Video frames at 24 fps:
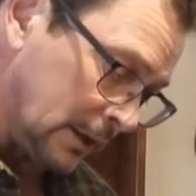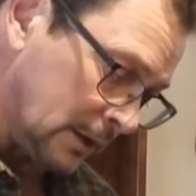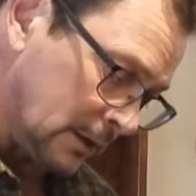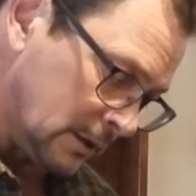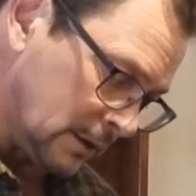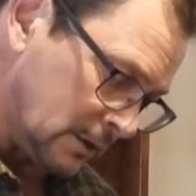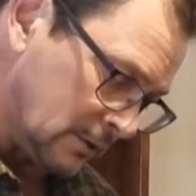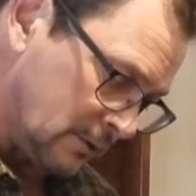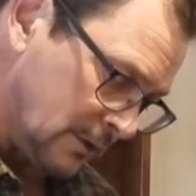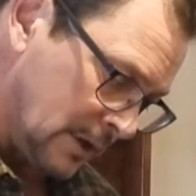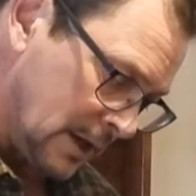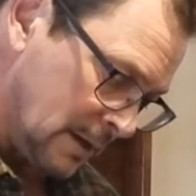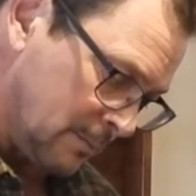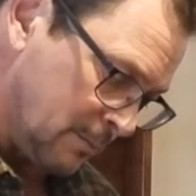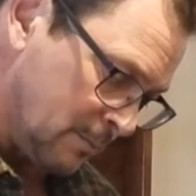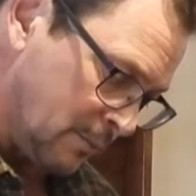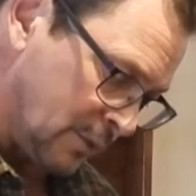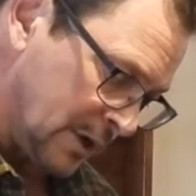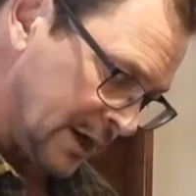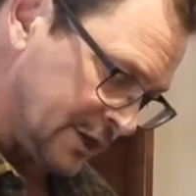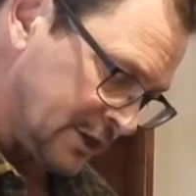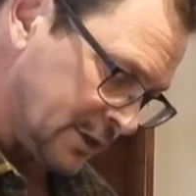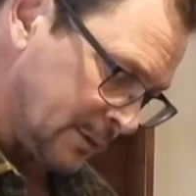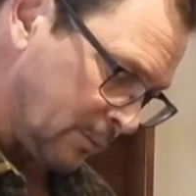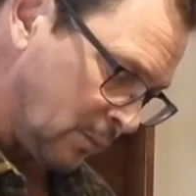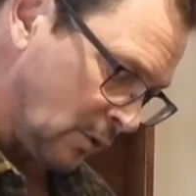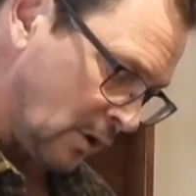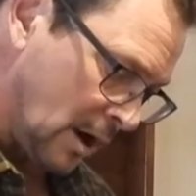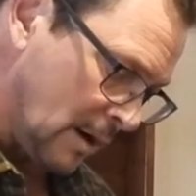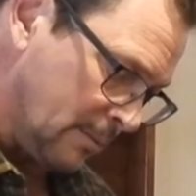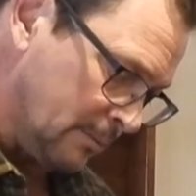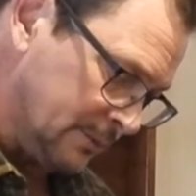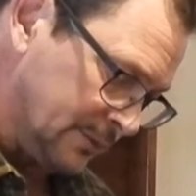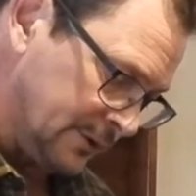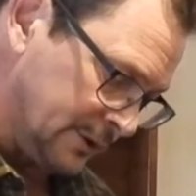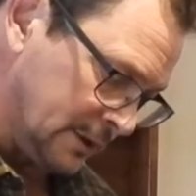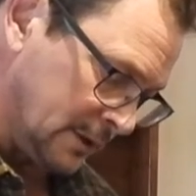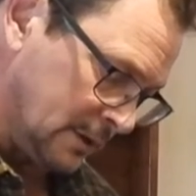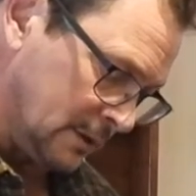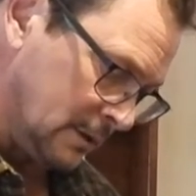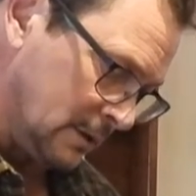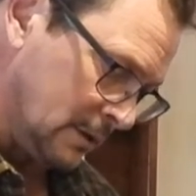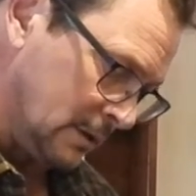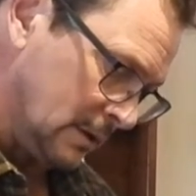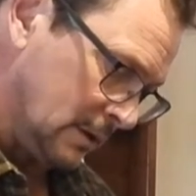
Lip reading: can create pressure problems